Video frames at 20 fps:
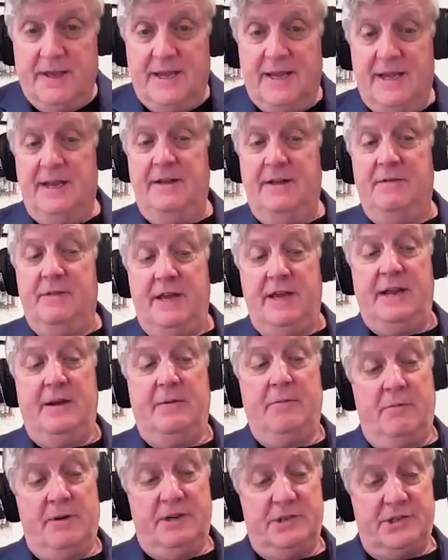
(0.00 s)
They
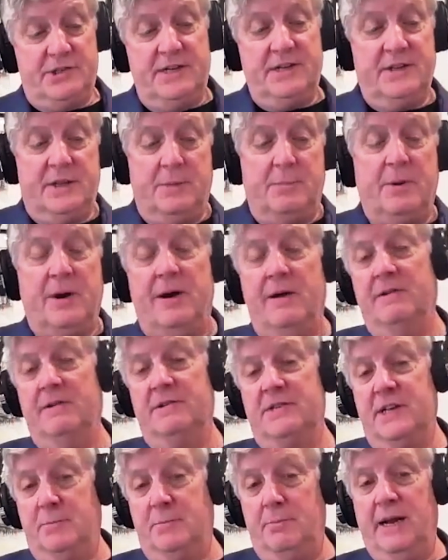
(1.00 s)
rescinded the
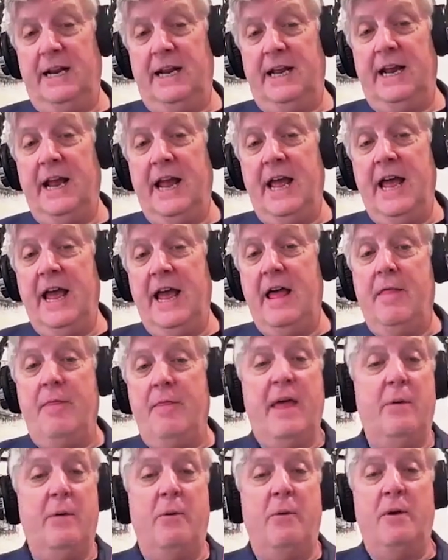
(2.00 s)
policy, meaning
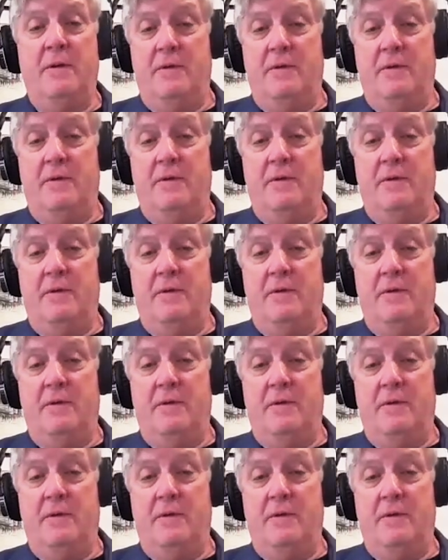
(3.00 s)
they